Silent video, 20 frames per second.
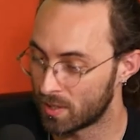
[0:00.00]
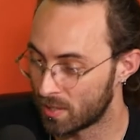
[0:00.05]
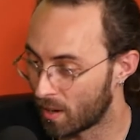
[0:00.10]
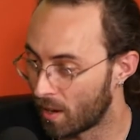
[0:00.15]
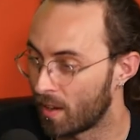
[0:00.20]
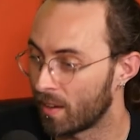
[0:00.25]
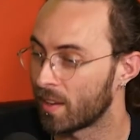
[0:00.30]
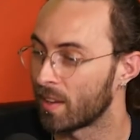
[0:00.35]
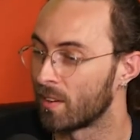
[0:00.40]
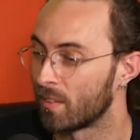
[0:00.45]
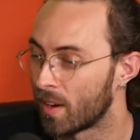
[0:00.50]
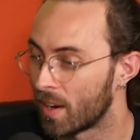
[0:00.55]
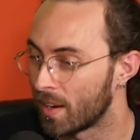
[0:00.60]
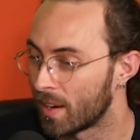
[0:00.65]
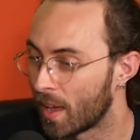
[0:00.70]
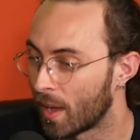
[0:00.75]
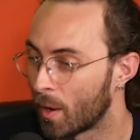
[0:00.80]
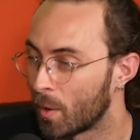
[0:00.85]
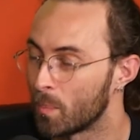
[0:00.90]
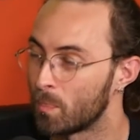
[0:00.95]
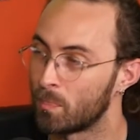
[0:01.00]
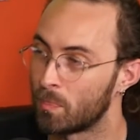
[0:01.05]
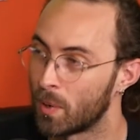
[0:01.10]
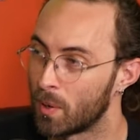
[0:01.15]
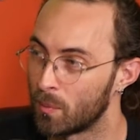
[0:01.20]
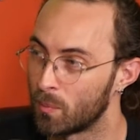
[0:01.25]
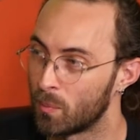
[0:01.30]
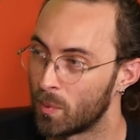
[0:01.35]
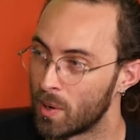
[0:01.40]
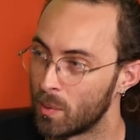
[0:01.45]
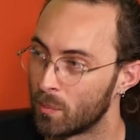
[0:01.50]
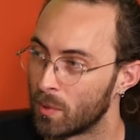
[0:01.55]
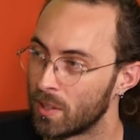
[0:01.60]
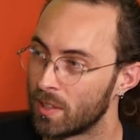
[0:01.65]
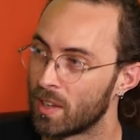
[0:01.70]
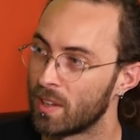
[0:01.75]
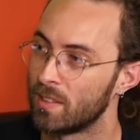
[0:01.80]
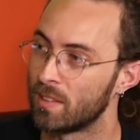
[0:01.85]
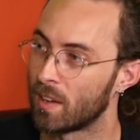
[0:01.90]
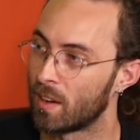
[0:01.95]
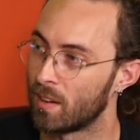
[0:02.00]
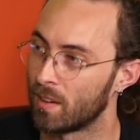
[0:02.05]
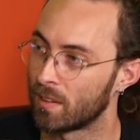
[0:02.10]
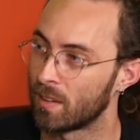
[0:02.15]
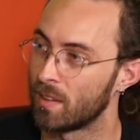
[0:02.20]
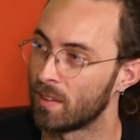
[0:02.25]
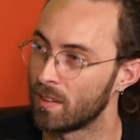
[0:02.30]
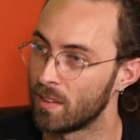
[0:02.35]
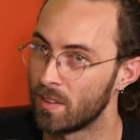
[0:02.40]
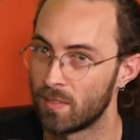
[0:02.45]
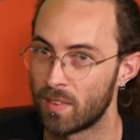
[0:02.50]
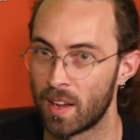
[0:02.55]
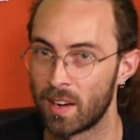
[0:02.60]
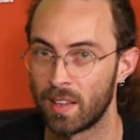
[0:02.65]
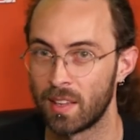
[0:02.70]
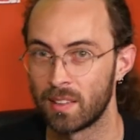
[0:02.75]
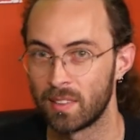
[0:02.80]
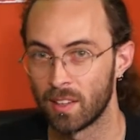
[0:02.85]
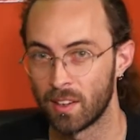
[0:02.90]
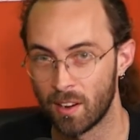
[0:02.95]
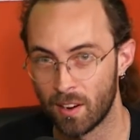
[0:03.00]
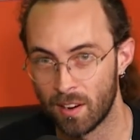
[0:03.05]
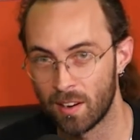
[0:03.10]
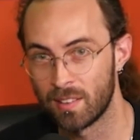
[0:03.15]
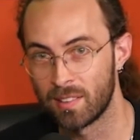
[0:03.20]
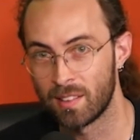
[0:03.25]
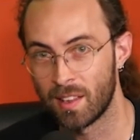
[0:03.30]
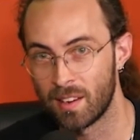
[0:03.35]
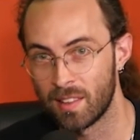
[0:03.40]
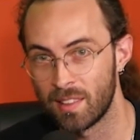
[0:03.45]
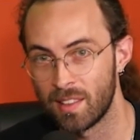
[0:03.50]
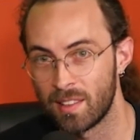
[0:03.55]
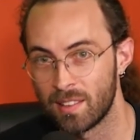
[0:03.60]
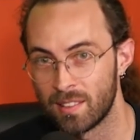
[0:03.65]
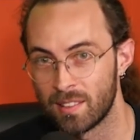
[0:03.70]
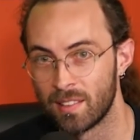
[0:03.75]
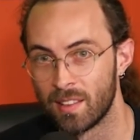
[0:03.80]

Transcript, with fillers: talking right now, mm-hmm. but when we're done talking, you've got to get the cards out of these